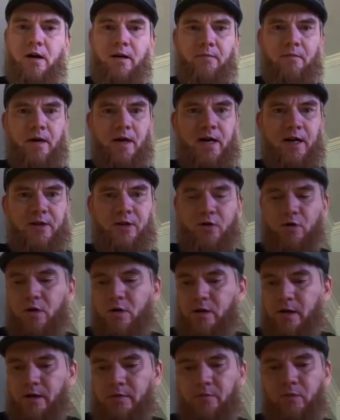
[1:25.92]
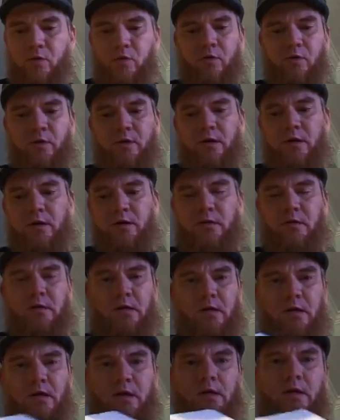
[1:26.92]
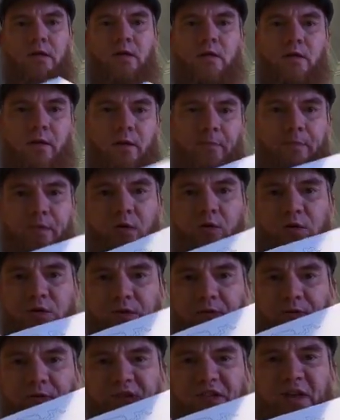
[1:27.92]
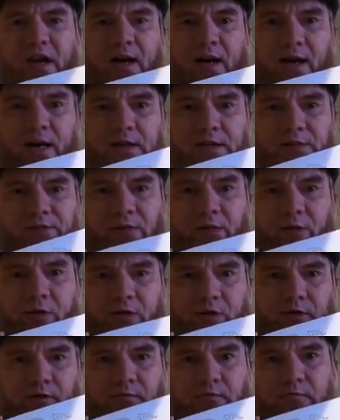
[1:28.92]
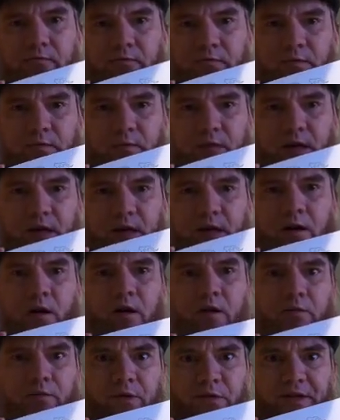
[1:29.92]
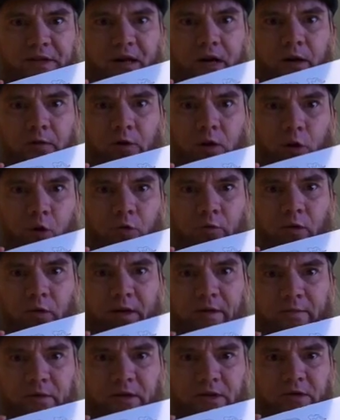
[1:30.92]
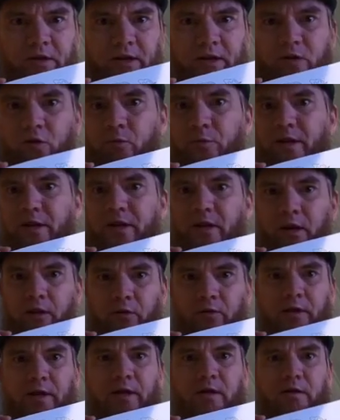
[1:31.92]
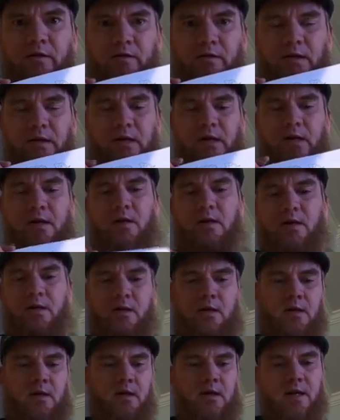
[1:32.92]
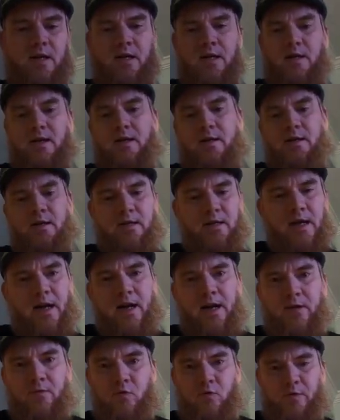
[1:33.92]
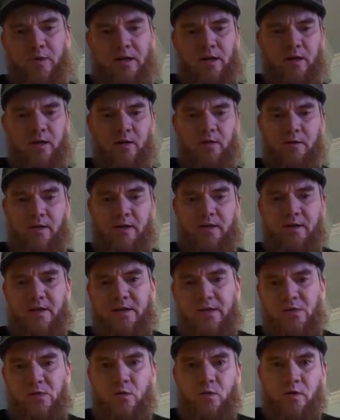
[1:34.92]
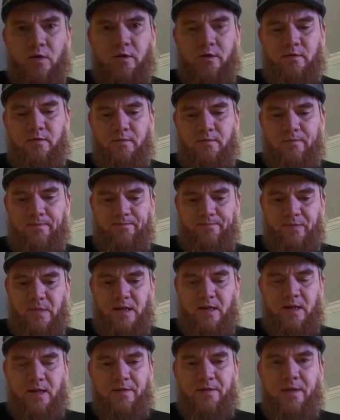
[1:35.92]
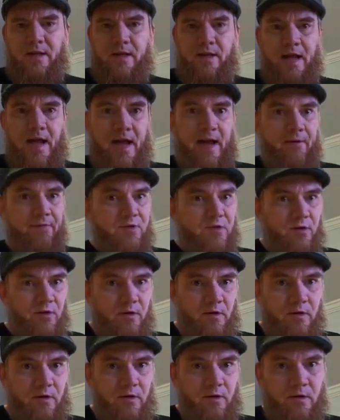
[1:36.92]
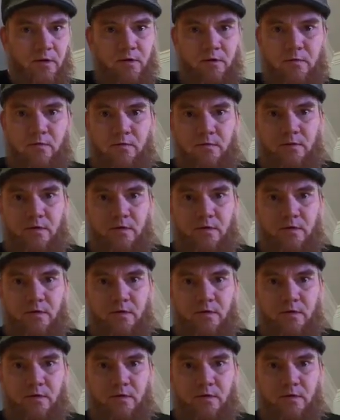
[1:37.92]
on my drawing board poster size version of the downloadable image that you'll be coloring, and I will be coloring this one, and then after